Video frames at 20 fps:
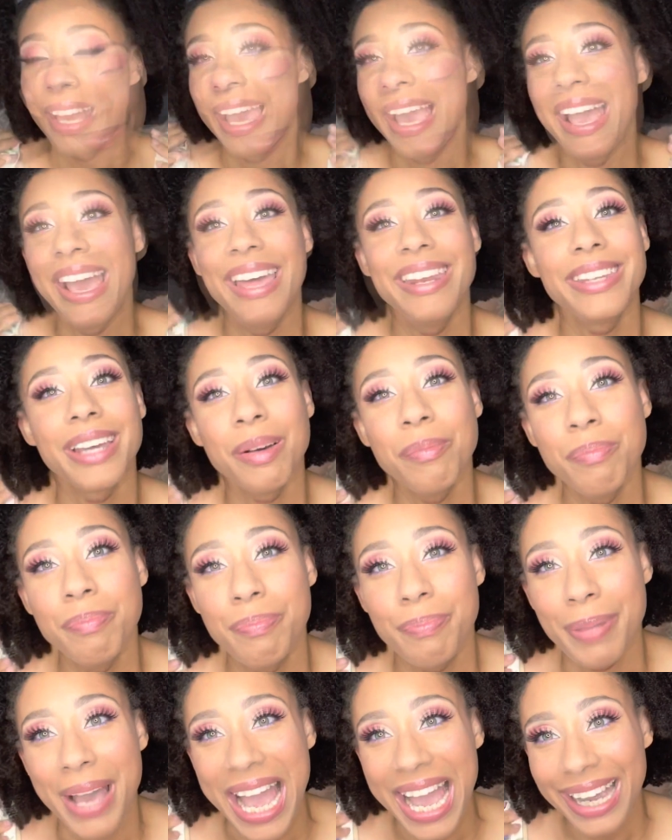And I'm
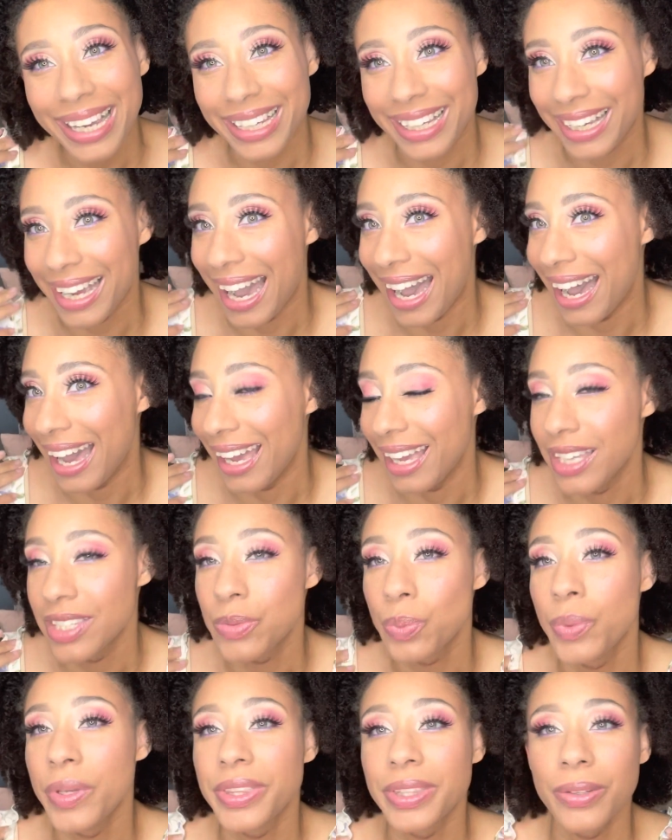back,
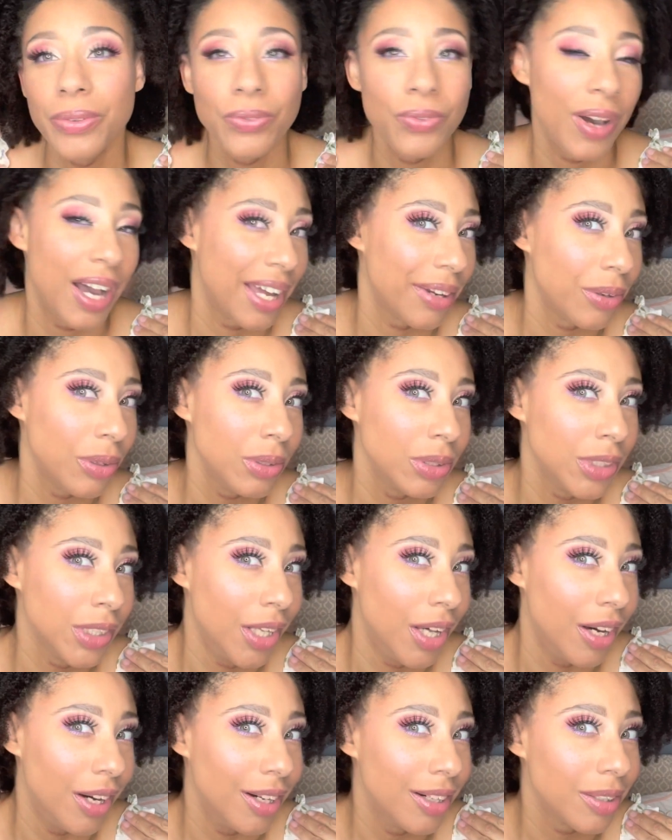guys, with the final
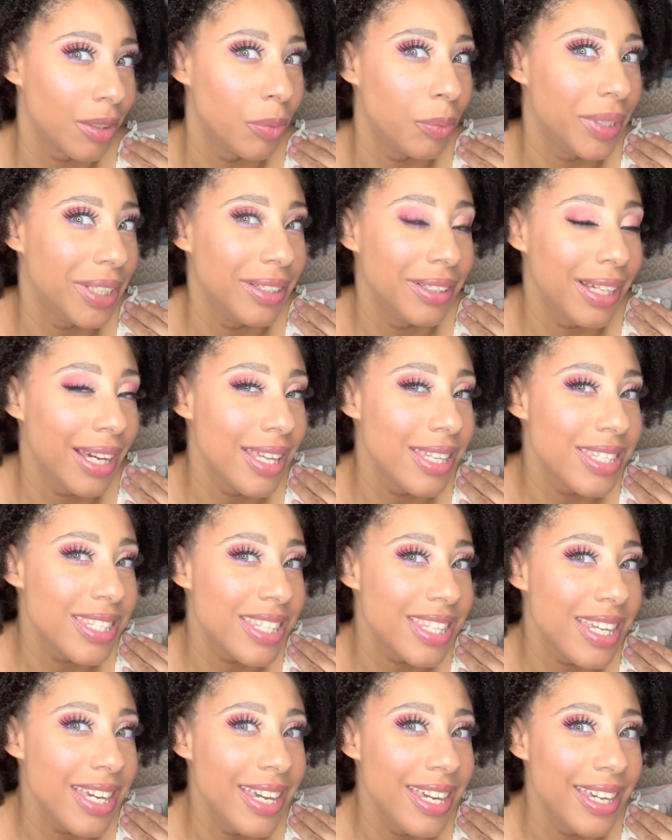look. What do you guys
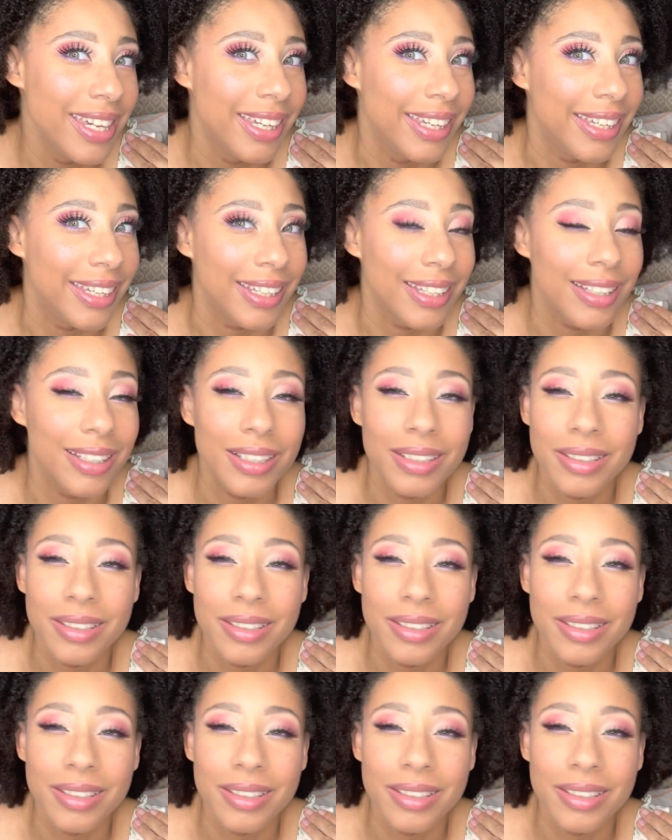think?